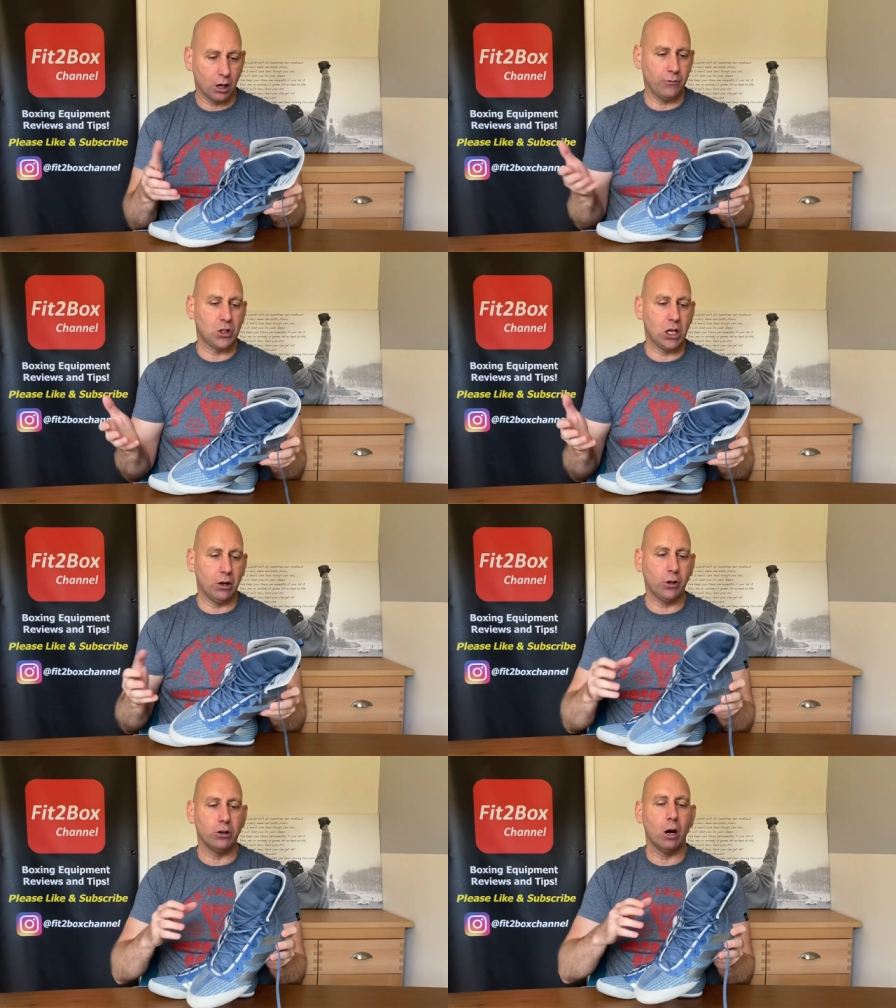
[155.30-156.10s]
Obviously,
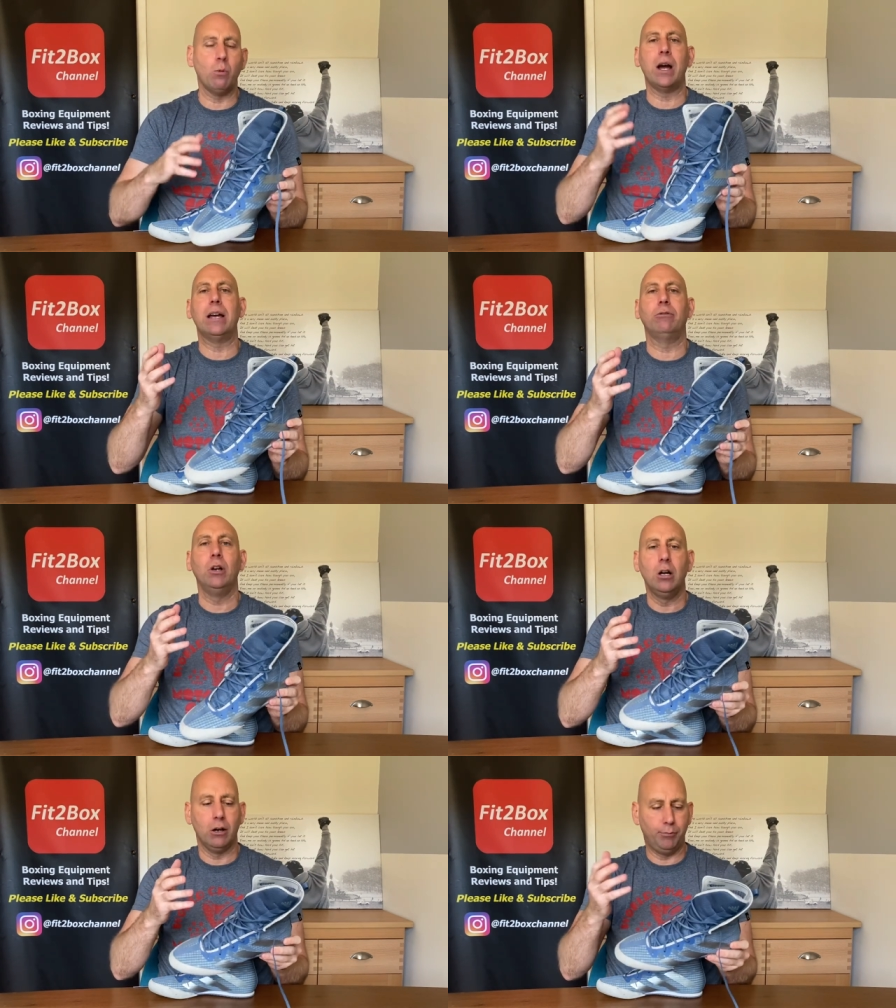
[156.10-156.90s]
I've got no way
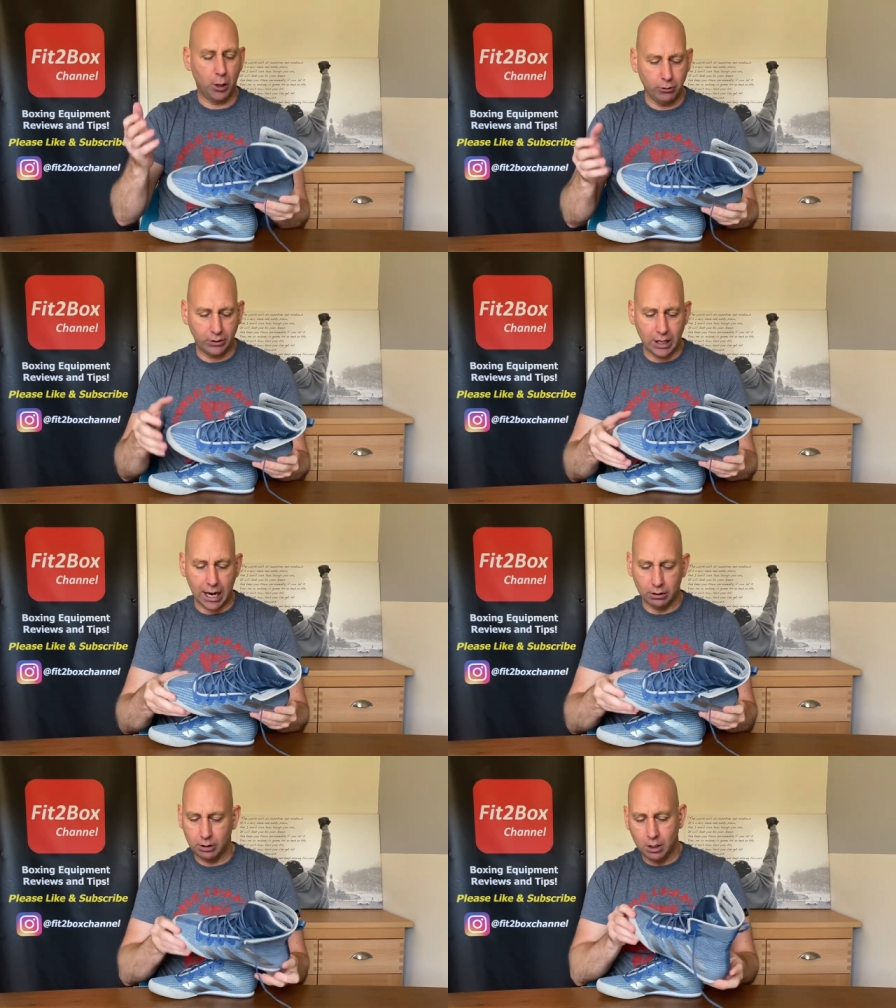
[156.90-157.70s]
of proving
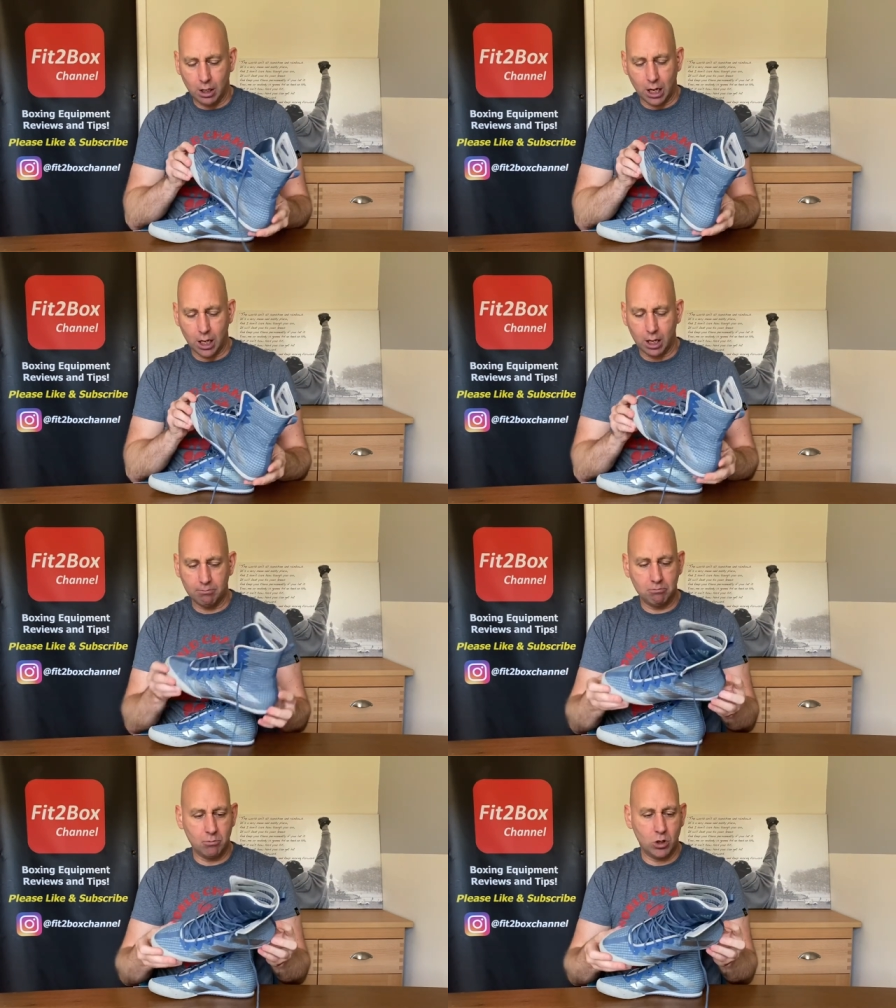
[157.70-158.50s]
that.
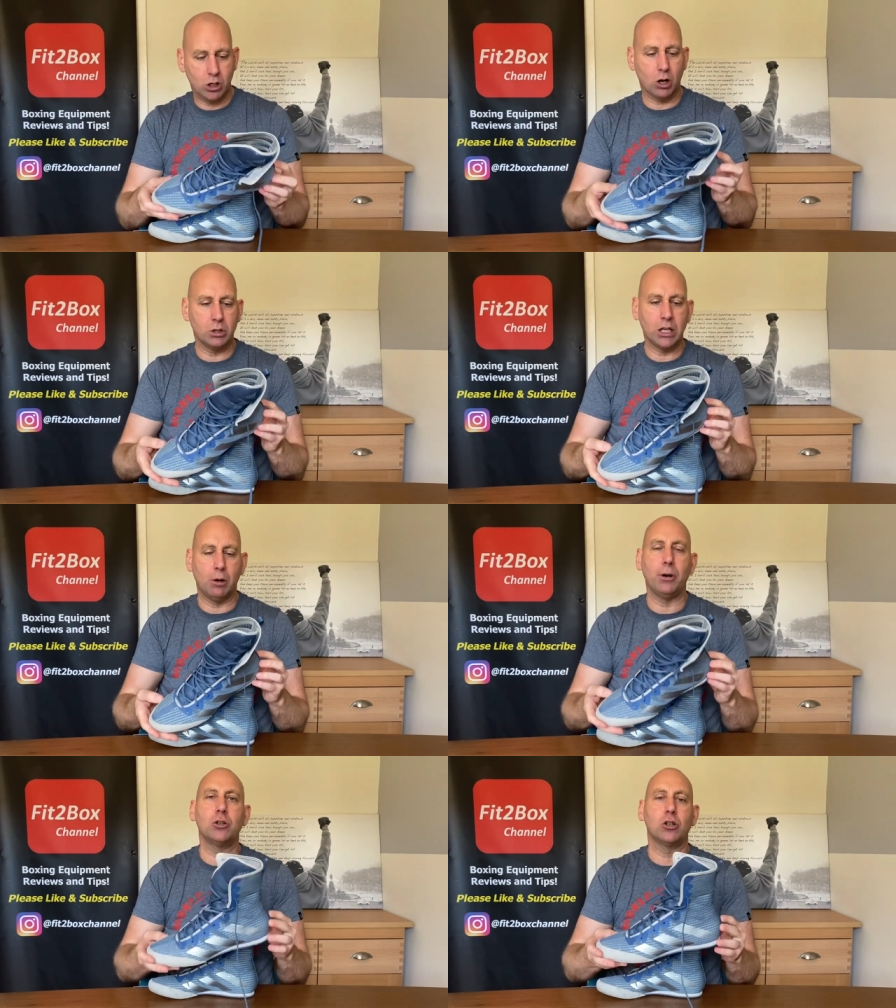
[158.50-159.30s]
You can't tell
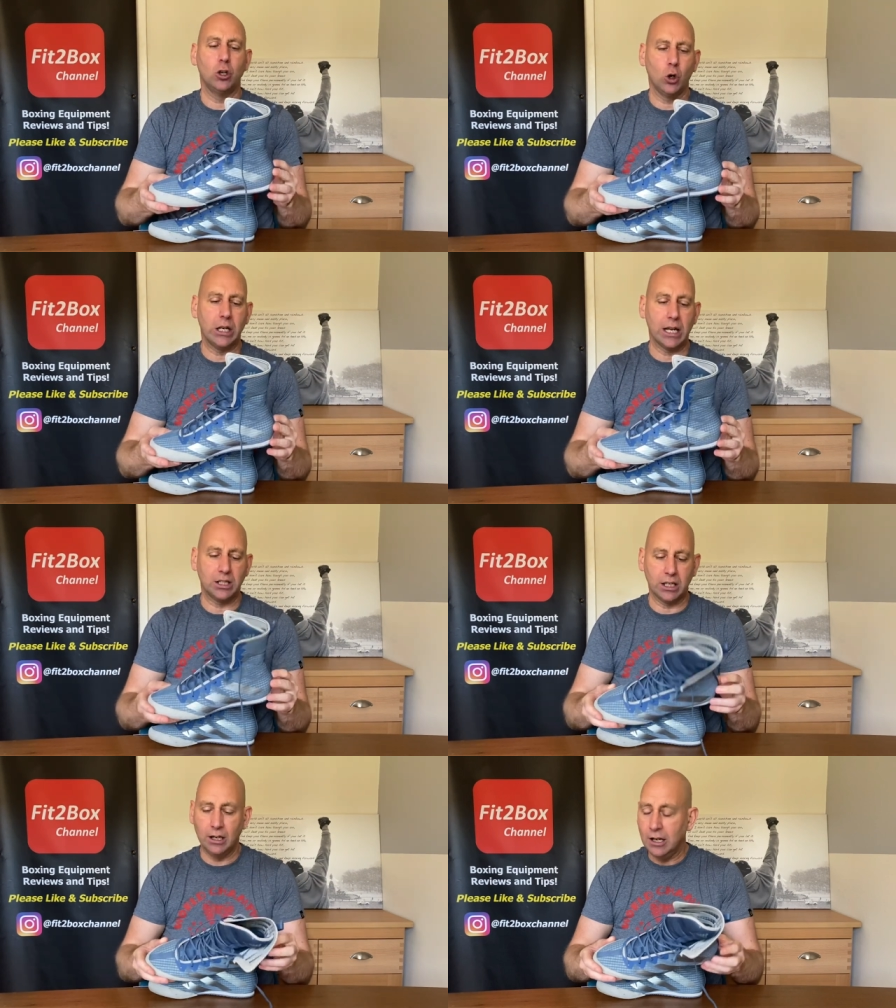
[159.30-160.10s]
by just looking at
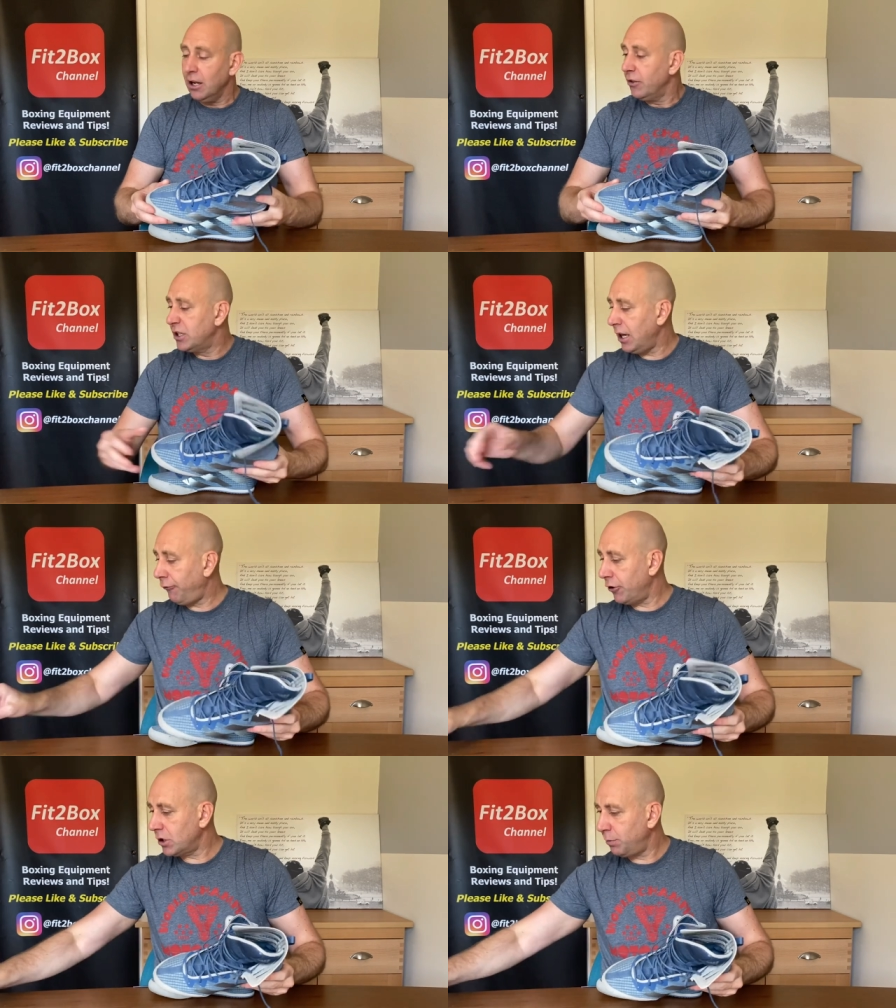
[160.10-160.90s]
it. The
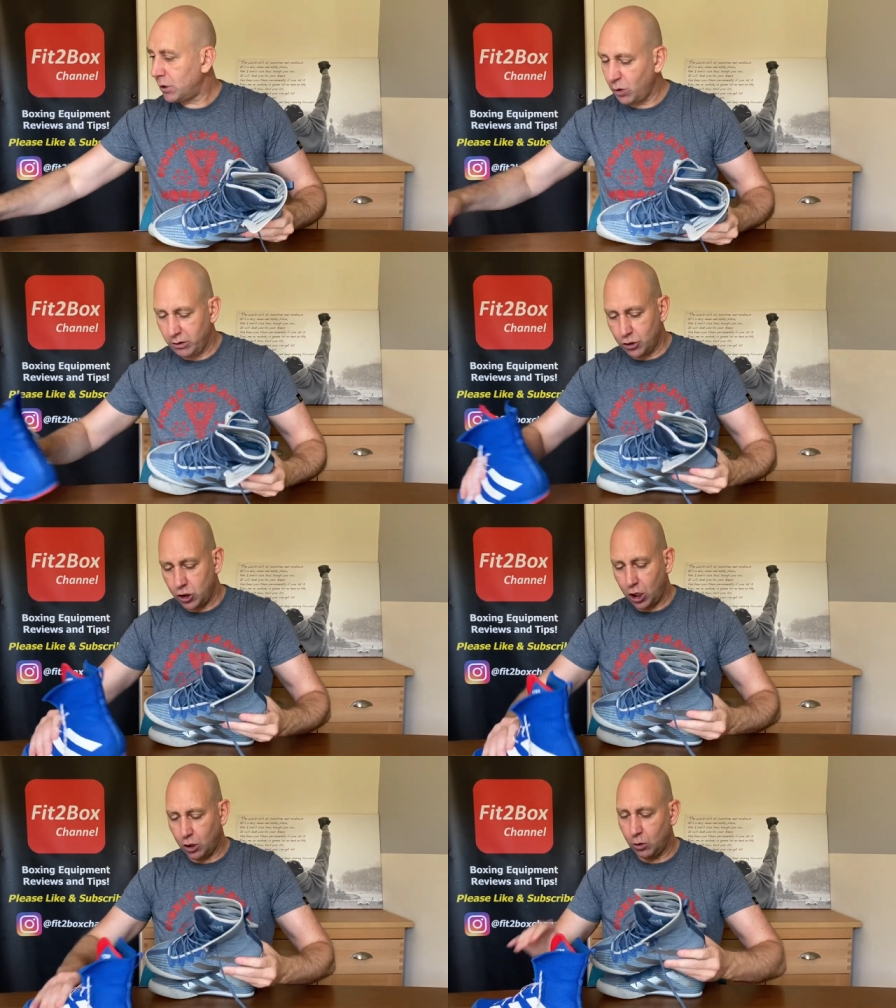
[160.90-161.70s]
difference between the
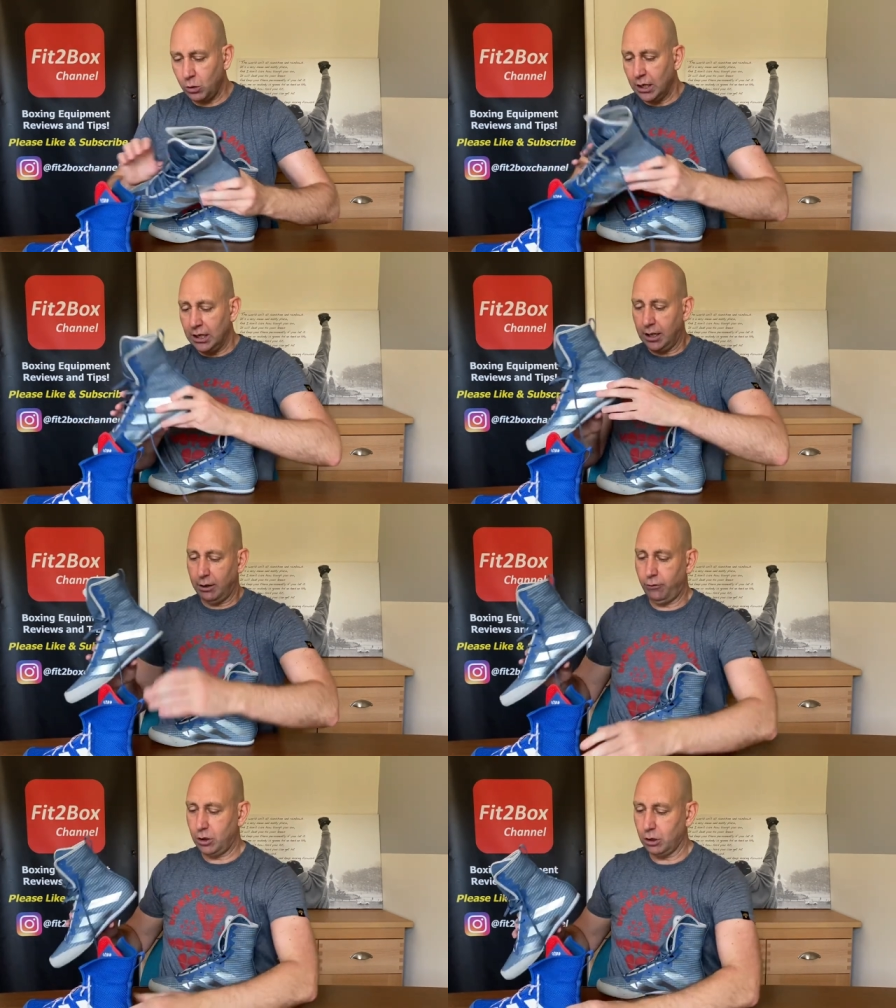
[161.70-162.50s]
two,
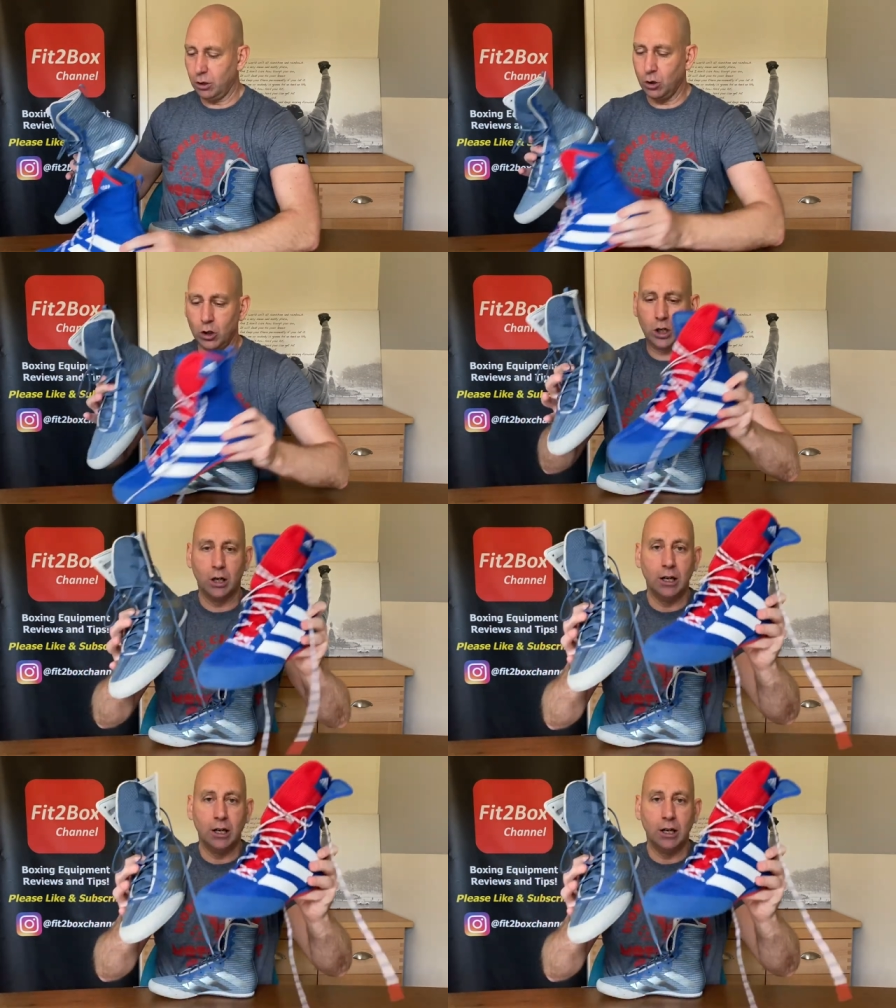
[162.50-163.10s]
if you can look,